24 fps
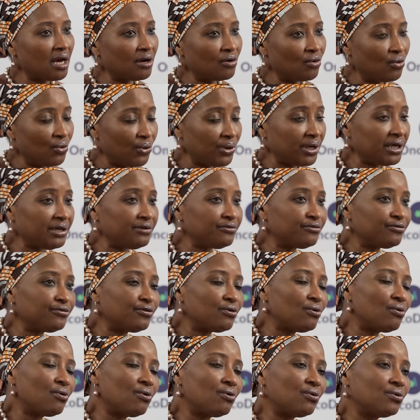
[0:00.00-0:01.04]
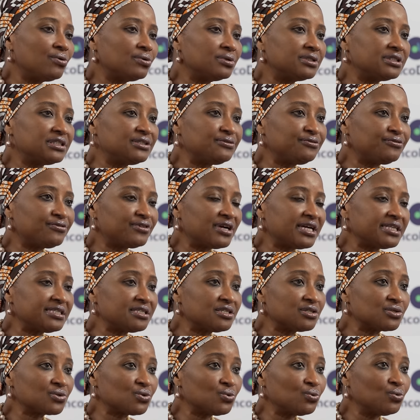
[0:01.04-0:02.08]
going for different
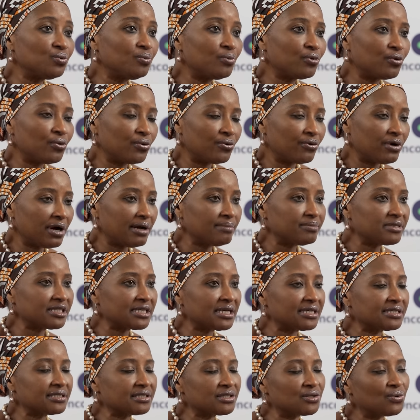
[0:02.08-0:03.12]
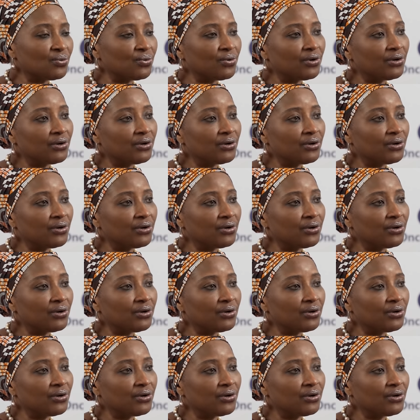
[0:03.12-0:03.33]
school programs and so